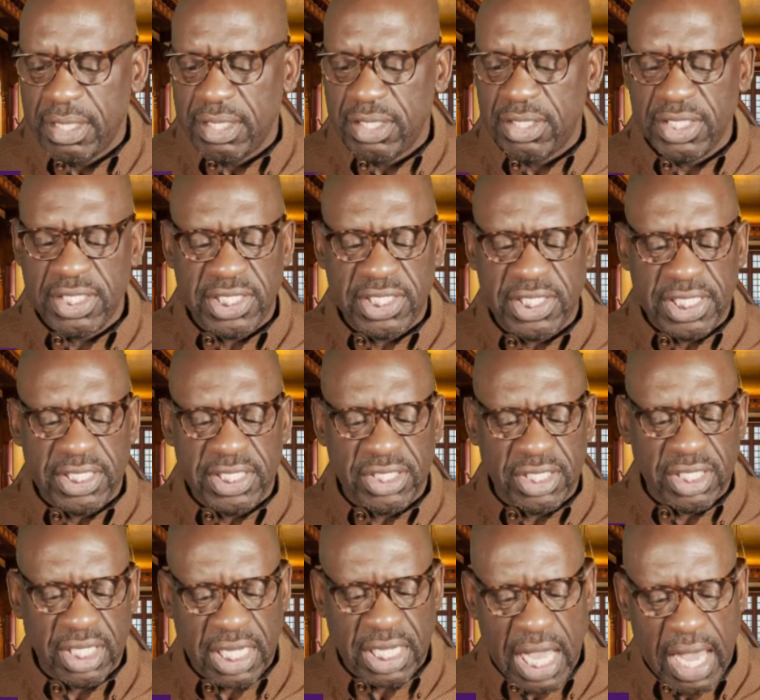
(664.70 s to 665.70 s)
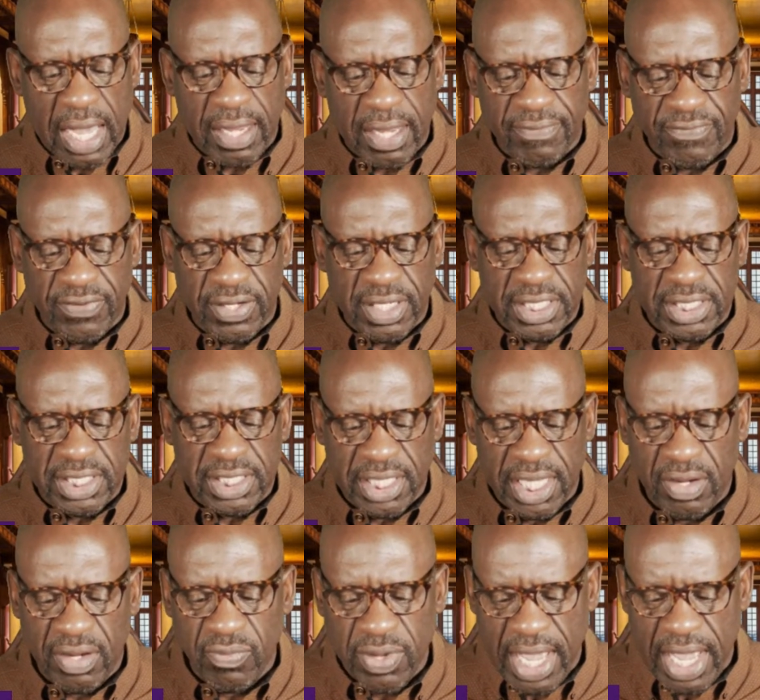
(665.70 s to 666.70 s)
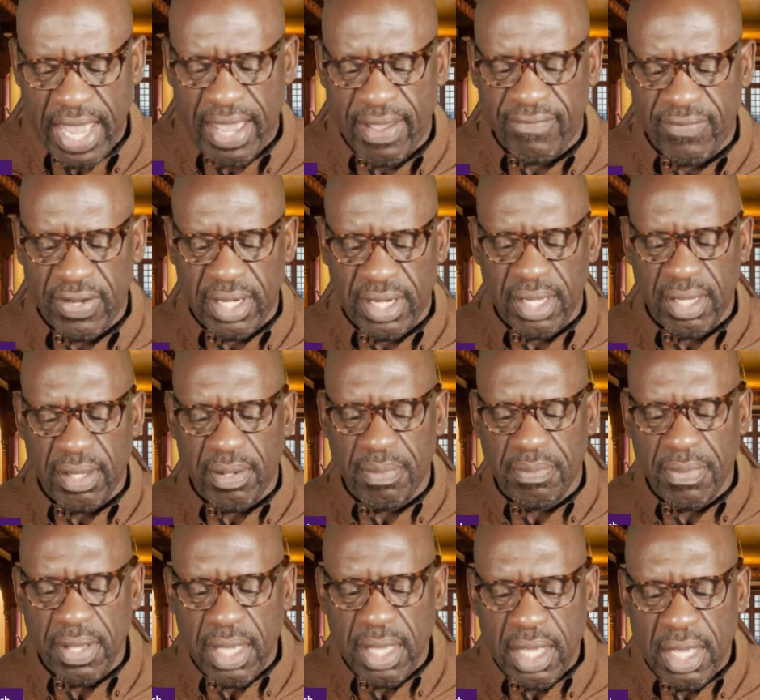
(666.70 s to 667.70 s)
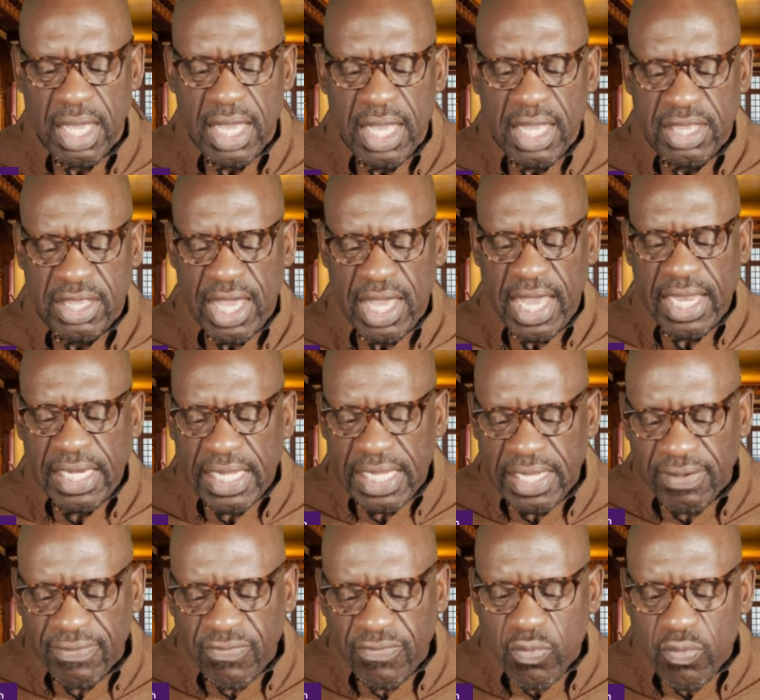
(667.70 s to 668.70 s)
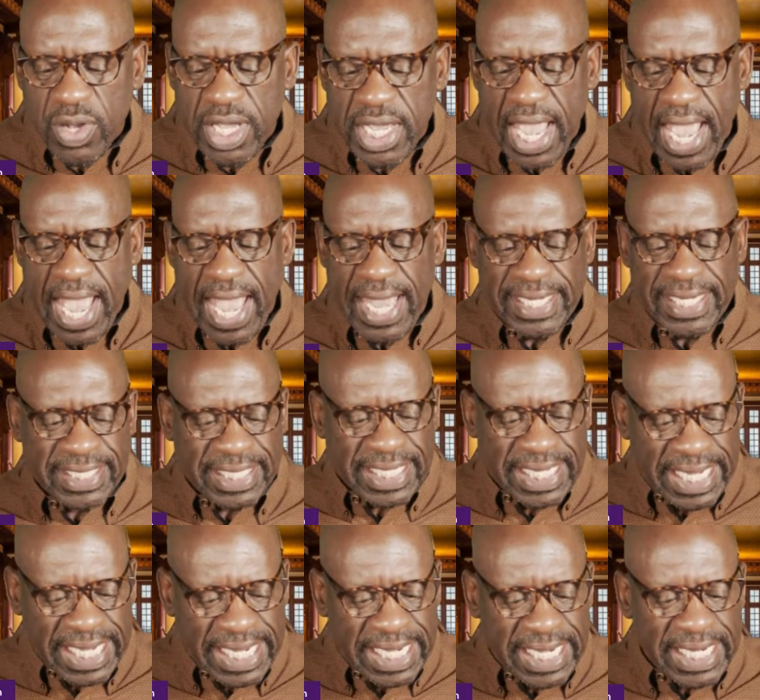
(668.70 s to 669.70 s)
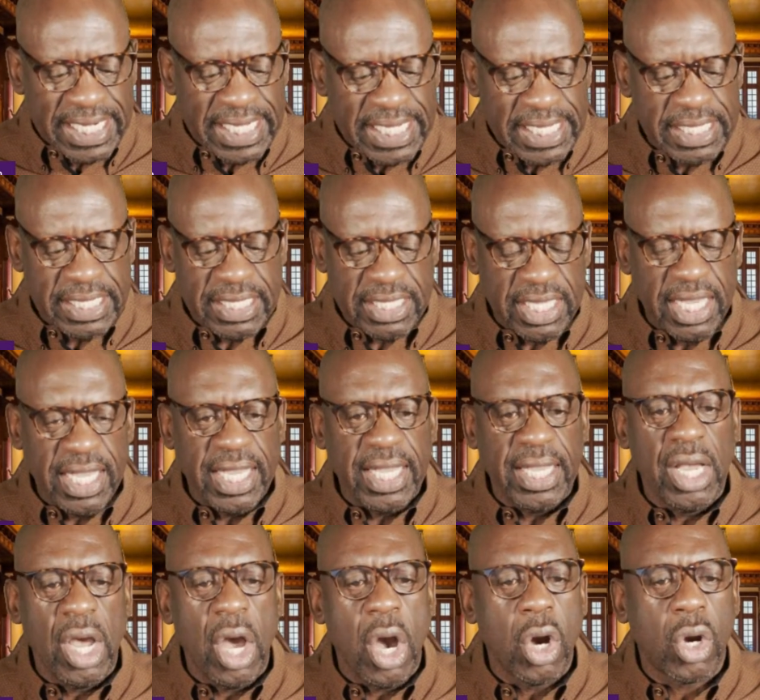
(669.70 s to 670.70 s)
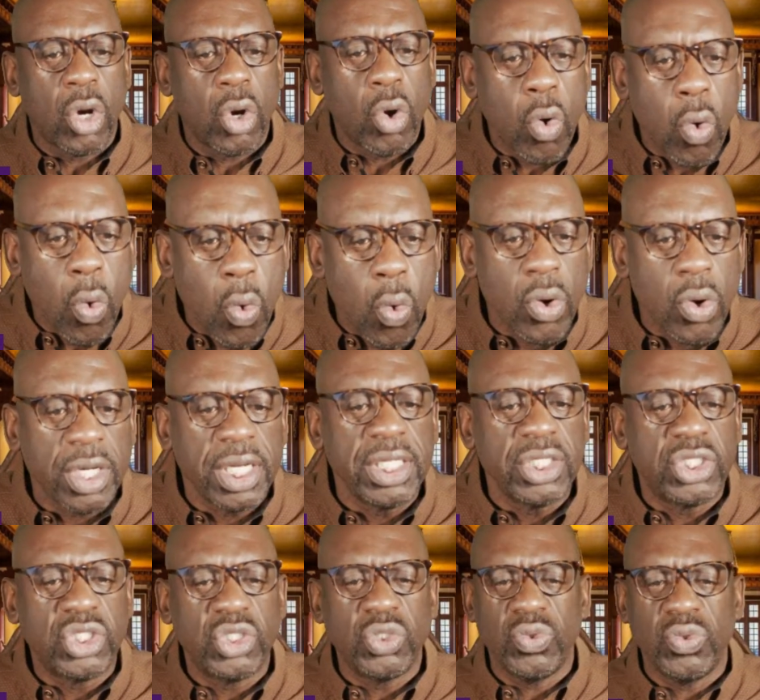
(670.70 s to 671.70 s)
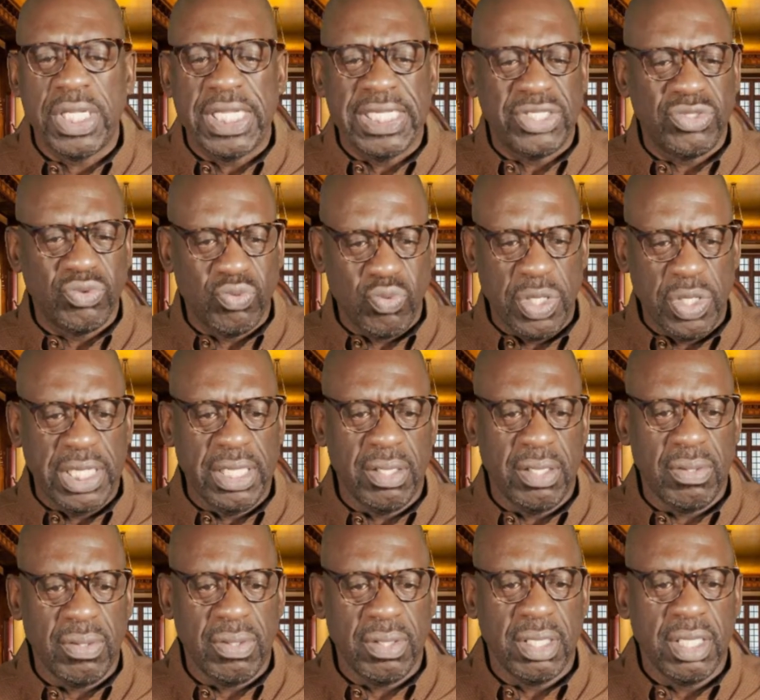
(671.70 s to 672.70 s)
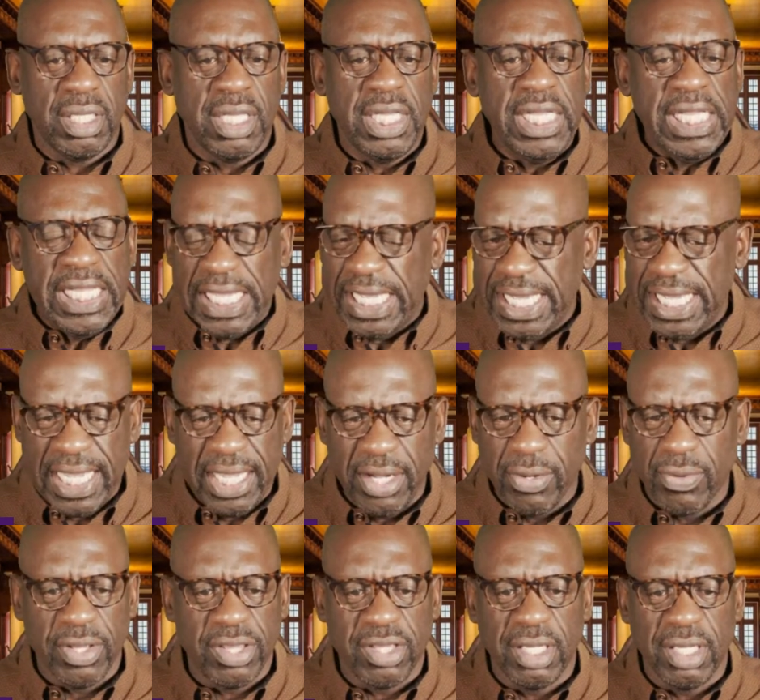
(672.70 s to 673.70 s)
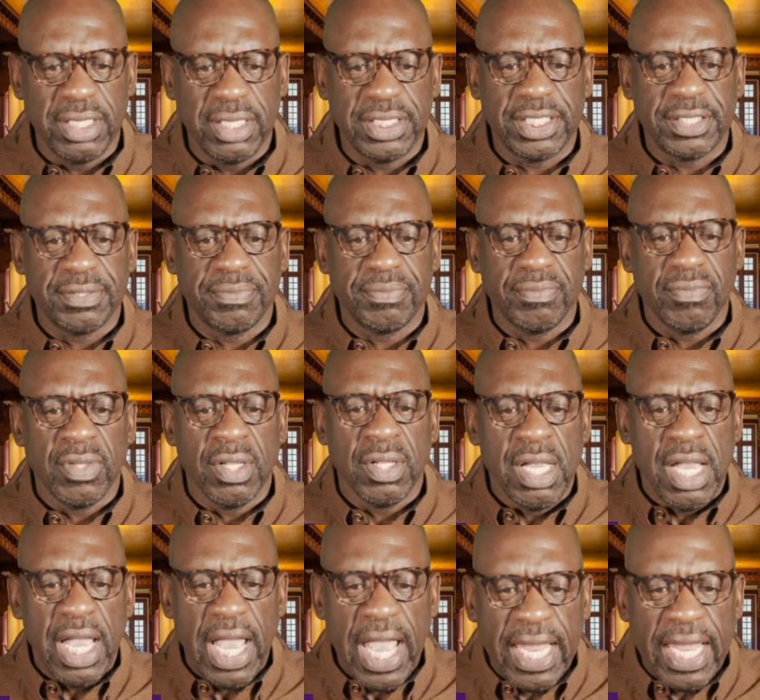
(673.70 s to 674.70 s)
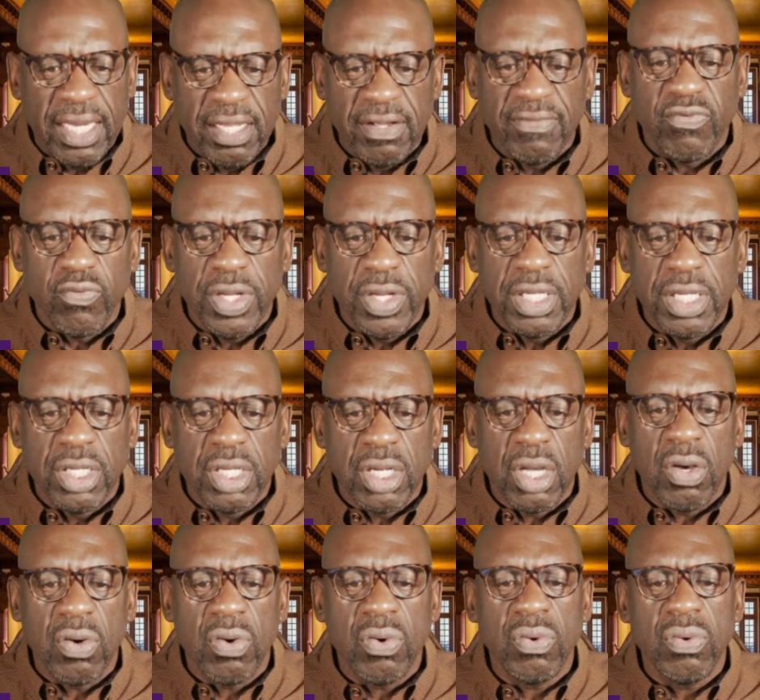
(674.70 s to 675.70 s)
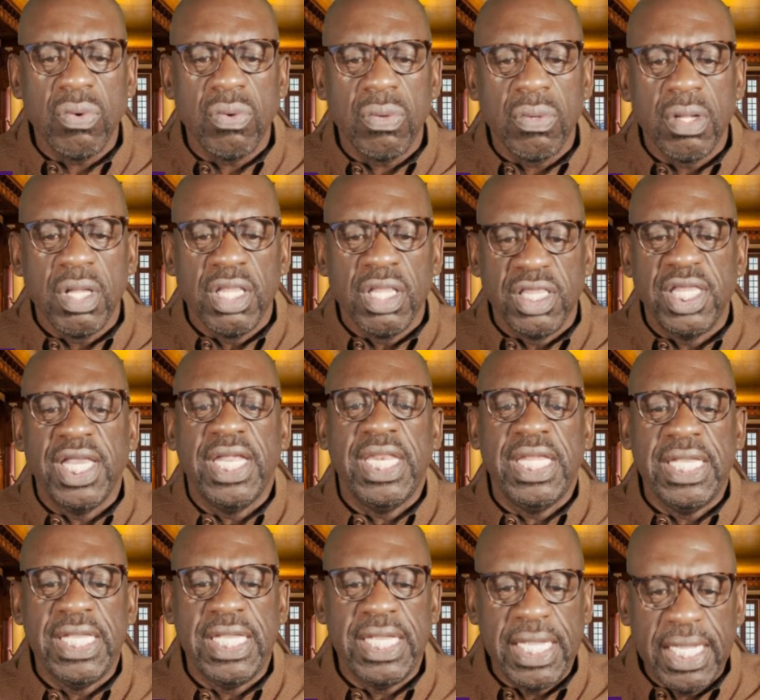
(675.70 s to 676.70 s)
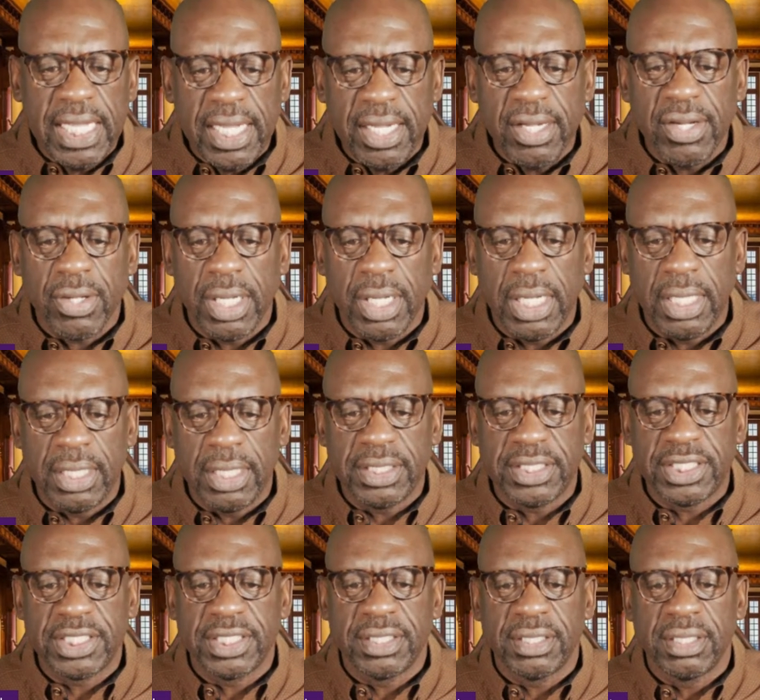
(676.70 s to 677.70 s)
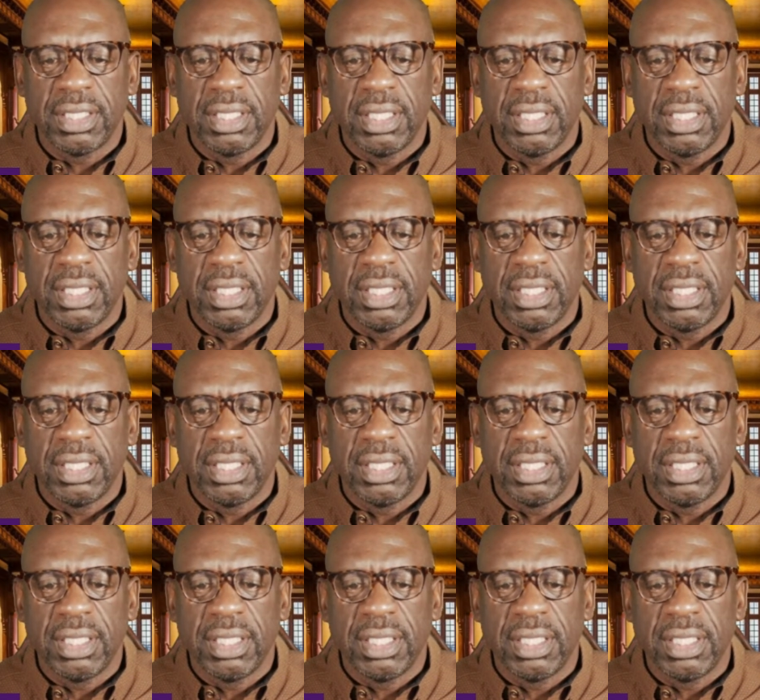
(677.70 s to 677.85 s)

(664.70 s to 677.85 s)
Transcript: This is the confidence that we have in him, that if we ask anything according to his will, he heareth us. And if we know that he hear us,